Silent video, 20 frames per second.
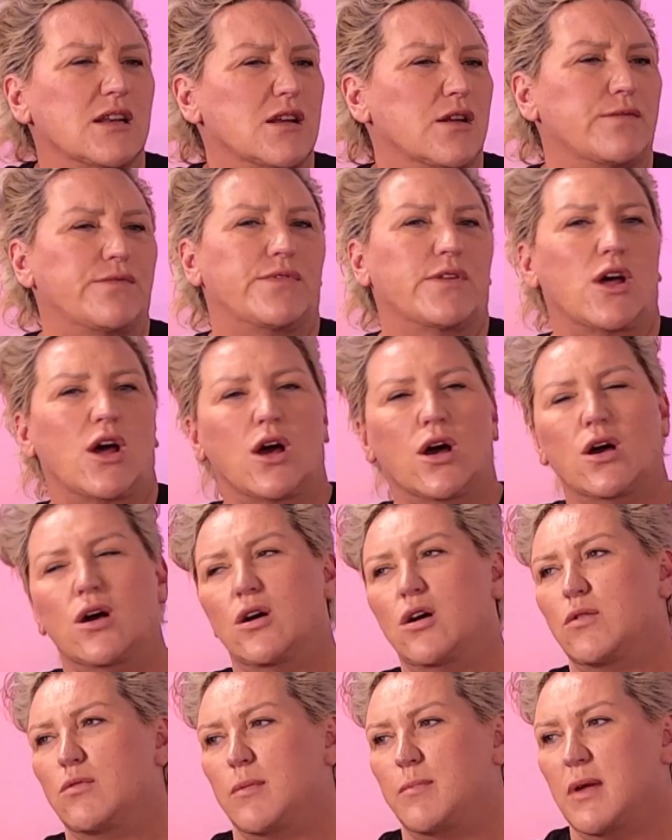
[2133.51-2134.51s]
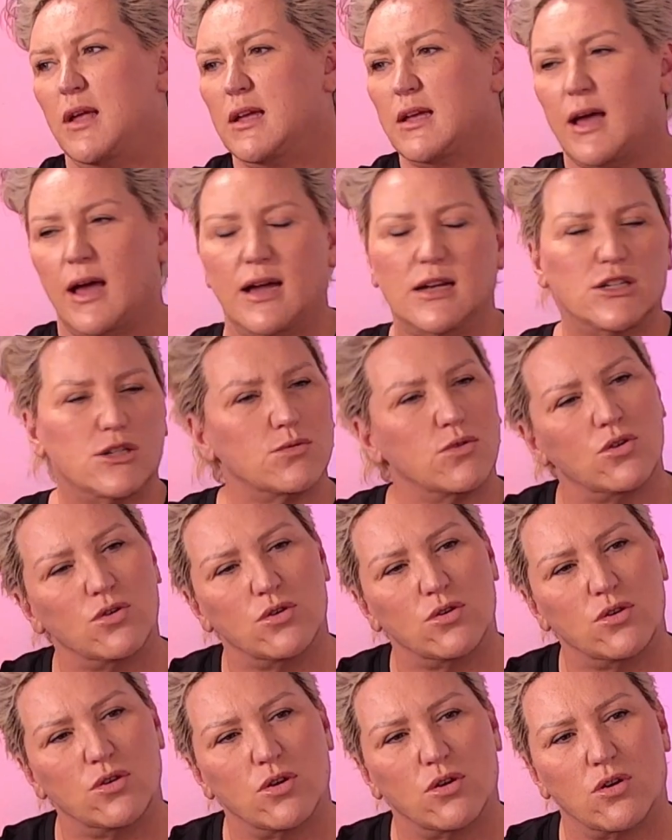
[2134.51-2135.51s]
letting it flow? We're being casual,
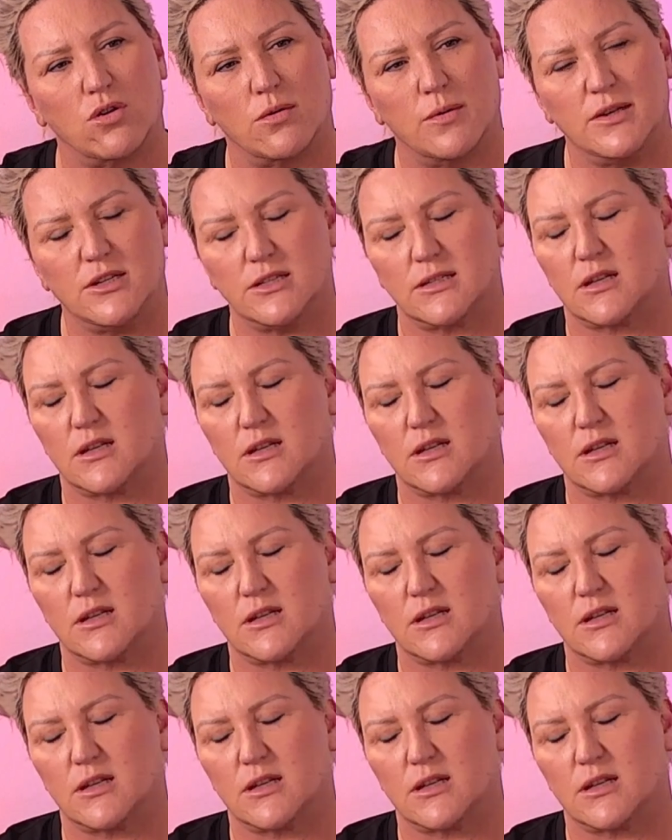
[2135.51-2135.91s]
or are we mm-hmm.